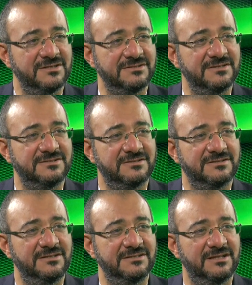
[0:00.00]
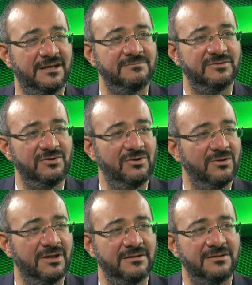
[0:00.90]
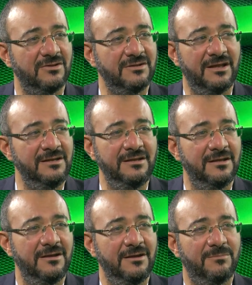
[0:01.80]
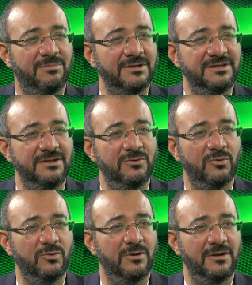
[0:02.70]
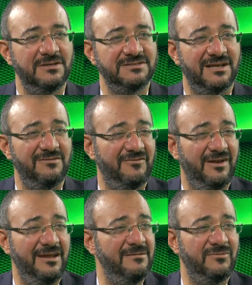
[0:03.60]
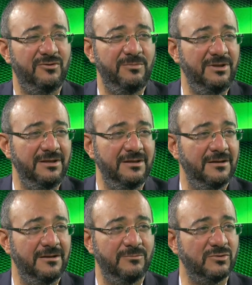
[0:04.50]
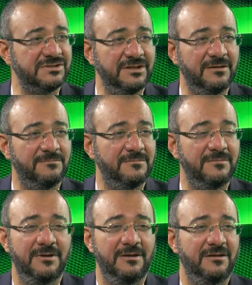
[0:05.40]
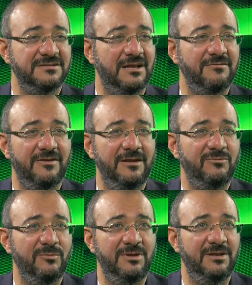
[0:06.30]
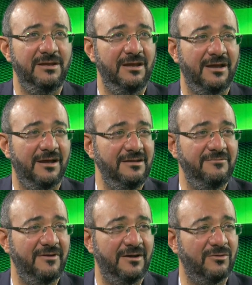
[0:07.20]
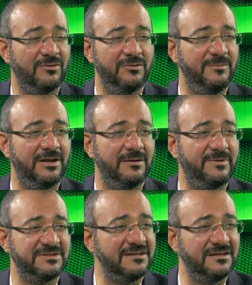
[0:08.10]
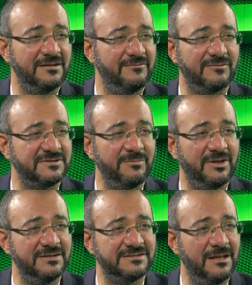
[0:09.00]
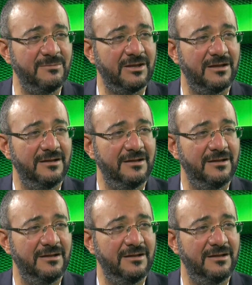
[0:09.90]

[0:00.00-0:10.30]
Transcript: and sisters in Islam to know that not anybody who self-claimed to be Muslim, self-claimed to be a Khalifa or to be a representative of something Islamic,